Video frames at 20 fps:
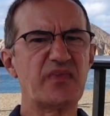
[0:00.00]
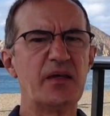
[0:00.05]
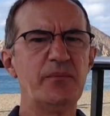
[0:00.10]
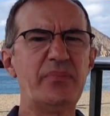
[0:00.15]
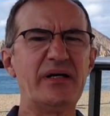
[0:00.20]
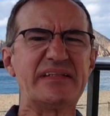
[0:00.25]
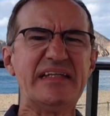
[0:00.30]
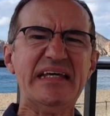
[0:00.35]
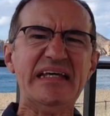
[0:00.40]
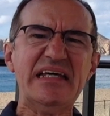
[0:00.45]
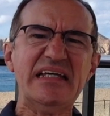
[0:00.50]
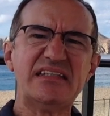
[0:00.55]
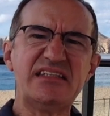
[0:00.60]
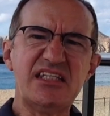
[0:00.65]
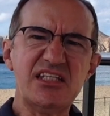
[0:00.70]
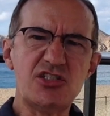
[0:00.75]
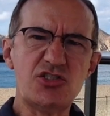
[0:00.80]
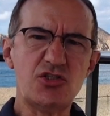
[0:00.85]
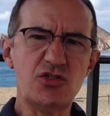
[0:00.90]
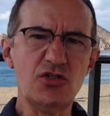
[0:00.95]
But
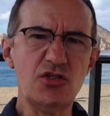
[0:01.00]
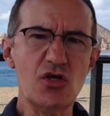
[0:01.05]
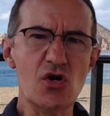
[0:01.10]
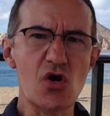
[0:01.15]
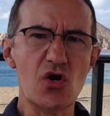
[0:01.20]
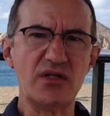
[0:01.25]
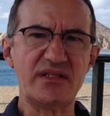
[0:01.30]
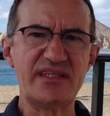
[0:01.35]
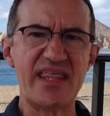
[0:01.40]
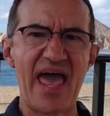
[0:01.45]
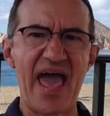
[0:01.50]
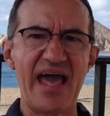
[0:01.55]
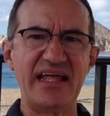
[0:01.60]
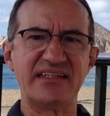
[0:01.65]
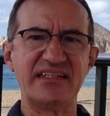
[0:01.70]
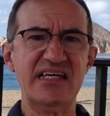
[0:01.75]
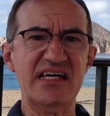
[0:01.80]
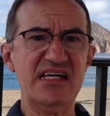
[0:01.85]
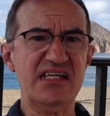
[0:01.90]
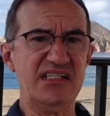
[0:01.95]
did you know that
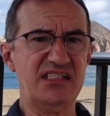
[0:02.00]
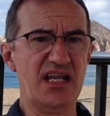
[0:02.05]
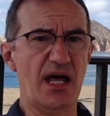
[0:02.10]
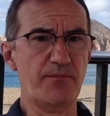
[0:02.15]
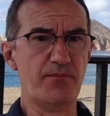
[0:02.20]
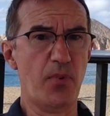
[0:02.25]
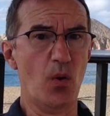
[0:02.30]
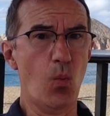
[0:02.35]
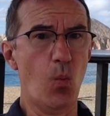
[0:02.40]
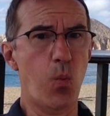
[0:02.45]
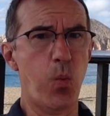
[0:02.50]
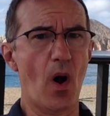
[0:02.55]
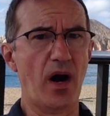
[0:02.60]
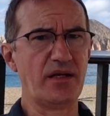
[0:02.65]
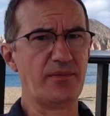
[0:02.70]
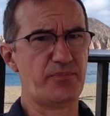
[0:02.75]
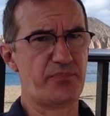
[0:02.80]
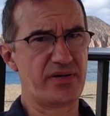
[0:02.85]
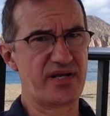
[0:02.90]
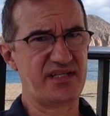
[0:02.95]
number
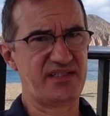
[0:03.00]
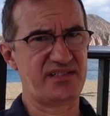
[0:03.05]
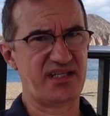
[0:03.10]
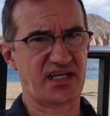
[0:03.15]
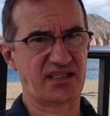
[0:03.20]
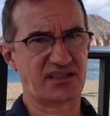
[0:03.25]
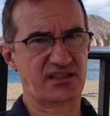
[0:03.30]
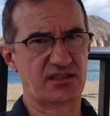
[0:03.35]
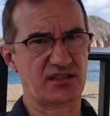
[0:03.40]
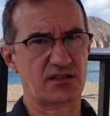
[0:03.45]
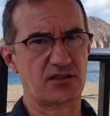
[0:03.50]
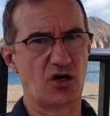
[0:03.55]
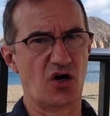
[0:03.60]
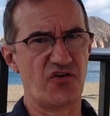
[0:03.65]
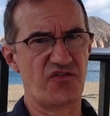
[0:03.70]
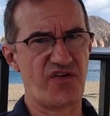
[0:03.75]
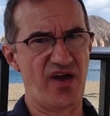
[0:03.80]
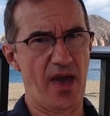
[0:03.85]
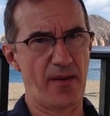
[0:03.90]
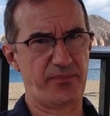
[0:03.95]
one predictor
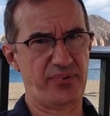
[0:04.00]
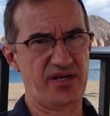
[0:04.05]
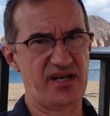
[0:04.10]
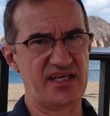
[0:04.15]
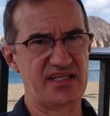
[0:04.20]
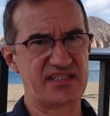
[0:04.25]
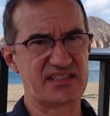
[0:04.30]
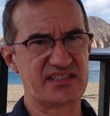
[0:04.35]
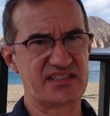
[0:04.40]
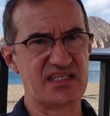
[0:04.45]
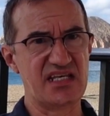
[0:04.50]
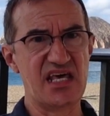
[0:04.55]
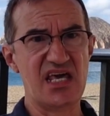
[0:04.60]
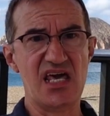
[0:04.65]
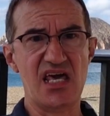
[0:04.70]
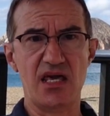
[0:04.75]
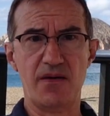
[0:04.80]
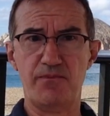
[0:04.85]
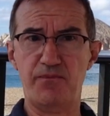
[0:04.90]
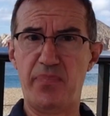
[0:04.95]
of happiness,
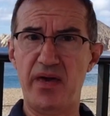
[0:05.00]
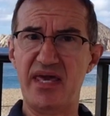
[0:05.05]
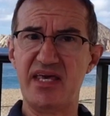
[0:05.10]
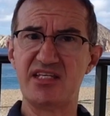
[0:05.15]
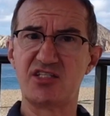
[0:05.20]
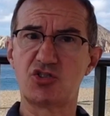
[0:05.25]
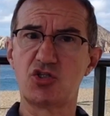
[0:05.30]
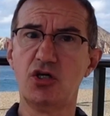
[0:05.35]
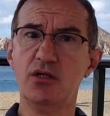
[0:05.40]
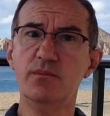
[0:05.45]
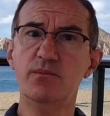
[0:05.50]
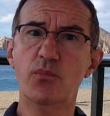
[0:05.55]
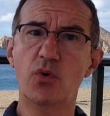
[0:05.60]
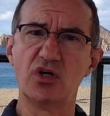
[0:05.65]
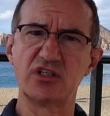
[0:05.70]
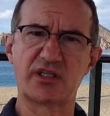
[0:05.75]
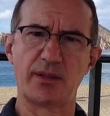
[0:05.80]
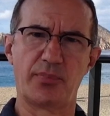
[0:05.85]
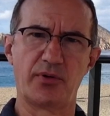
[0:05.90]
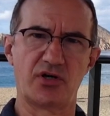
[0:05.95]
based on
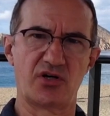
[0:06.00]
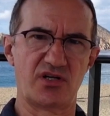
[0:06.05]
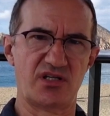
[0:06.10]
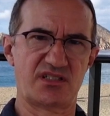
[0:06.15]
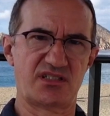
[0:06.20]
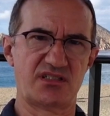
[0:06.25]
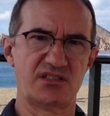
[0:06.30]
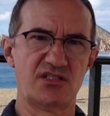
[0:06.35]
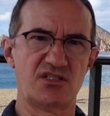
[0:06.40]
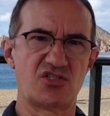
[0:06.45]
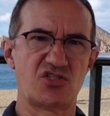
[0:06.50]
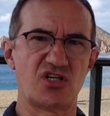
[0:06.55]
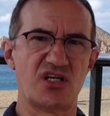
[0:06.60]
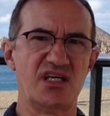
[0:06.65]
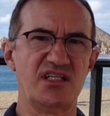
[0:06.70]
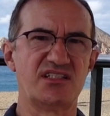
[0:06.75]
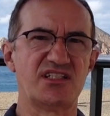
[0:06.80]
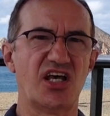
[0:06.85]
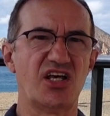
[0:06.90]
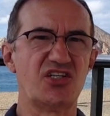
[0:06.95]
multiple research,
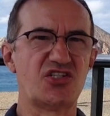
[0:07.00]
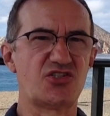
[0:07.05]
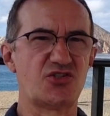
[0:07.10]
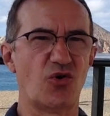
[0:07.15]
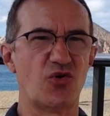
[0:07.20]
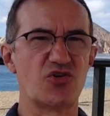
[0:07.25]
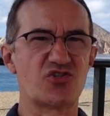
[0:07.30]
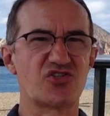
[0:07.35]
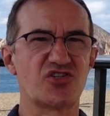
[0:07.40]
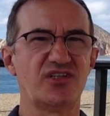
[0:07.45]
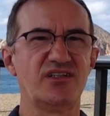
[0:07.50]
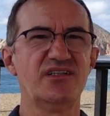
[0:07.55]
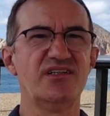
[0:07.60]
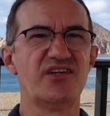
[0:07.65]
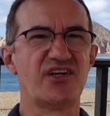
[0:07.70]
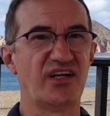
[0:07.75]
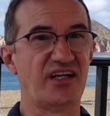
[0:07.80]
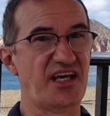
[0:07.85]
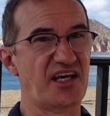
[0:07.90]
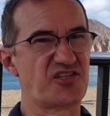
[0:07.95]
is social
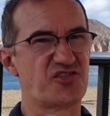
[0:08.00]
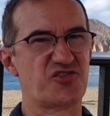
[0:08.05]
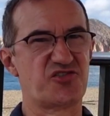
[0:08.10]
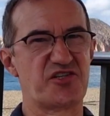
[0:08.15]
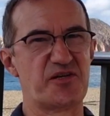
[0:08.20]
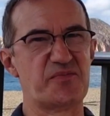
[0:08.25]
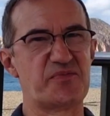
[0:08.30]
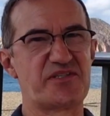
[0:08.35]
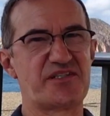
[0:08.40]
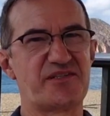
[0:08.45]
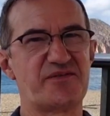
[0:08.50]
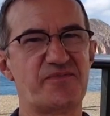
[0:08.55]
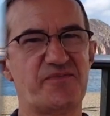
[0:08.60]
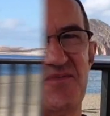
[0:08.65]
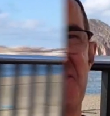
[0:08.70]
relationships?